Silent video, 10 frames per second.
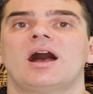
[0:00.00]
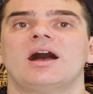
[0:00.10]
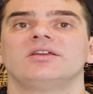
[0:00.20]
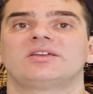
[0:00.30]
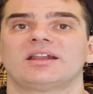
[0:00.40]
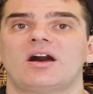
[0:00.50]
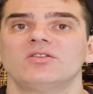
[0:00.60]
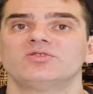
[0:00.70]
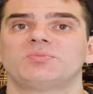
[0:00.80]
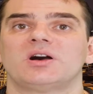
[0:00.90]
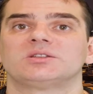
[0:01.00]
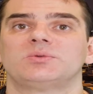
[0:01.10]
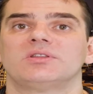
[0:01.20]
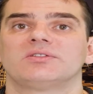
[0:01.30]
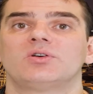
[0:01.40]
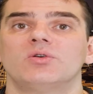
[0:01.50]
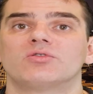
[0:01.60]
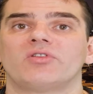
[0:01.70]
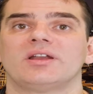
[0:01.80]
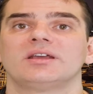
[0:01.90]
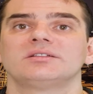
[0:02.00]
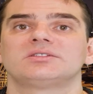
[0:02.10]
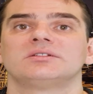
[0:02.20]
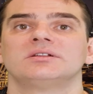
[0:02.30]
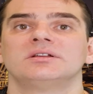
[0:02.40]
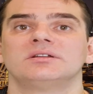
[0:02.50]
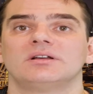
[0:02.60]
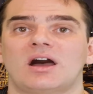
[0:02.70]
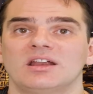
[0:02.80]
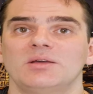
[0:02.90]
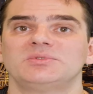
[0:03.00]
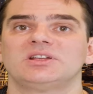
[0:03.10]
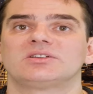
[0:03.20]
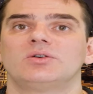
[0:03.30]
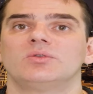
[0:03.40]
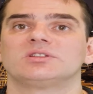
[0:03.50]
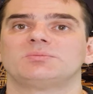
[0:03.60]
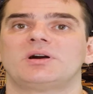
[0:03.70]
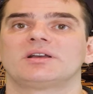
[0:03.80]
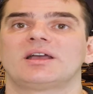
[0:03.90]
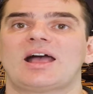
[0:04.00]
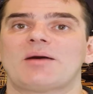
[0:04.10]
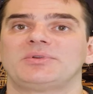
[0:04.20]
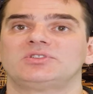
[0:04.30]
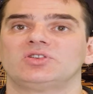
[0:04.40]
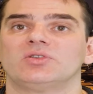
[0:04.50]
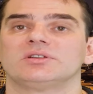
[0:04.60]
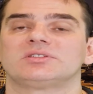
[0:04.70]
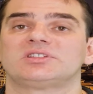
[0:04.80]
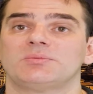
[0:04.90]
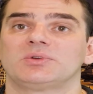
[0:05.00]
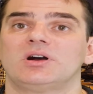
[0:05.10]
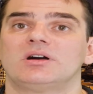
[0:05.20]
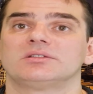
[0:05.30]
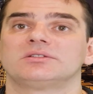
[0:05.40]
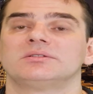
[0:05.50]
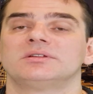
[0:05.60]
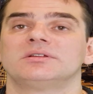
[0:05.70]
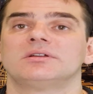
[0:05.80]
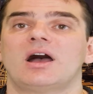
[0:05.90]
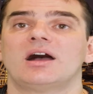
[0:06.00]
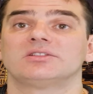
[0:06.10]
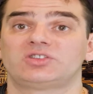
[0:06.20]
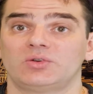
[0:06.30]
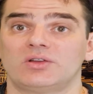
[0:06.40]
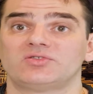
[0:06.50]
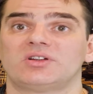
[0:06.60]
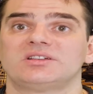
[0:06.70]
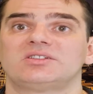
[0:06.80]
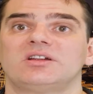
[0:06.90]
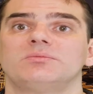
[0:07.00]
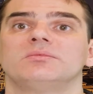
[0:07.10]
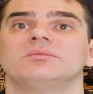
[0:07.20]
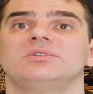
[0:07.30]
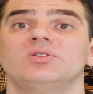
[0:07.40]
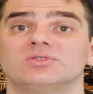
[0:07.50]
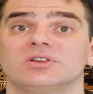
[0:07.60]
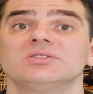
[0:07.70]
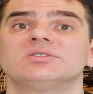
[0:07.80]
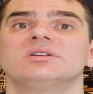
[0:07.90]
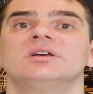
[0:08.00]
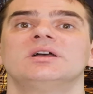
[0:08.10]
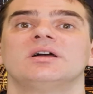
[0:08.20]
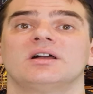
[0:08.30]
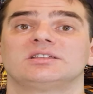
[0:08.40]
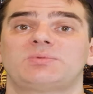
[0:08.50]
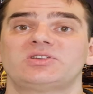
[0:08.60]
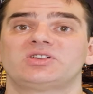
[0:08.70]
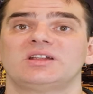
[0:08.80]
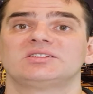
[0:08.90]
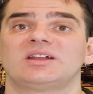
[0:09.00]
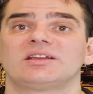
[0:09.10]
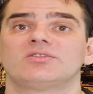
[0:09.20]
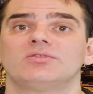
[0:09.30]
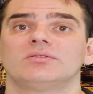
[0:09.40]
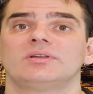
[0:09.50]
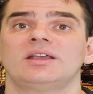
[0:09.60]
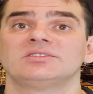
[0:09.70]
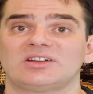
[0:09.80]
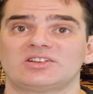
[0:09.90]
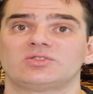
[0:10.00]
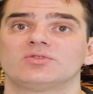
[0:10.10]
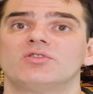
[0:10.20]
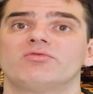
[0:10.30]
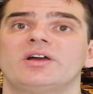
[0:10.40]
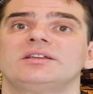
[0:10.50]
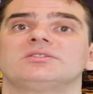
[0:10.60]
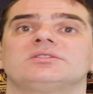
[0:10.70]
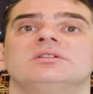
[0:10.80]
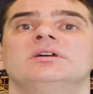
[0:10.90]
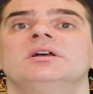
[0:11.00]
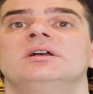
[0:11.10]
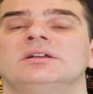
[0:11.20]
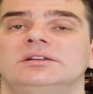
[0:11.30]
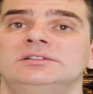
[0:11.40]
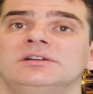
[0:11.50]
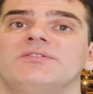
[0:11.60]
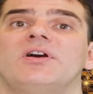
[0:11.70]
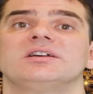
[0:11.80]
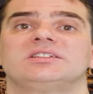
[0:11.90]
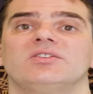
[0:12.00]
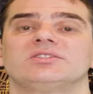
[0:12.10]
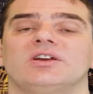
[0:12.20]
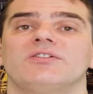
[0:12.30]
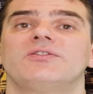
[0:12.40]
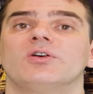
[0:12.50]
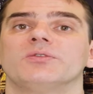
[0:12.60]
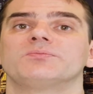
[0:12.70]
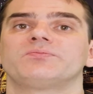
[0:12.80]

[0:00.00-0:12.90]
You get 100 bahts worth of call credit, unlimited calls among Happy Tourist SIM card 299 users, and special international call rates via 004.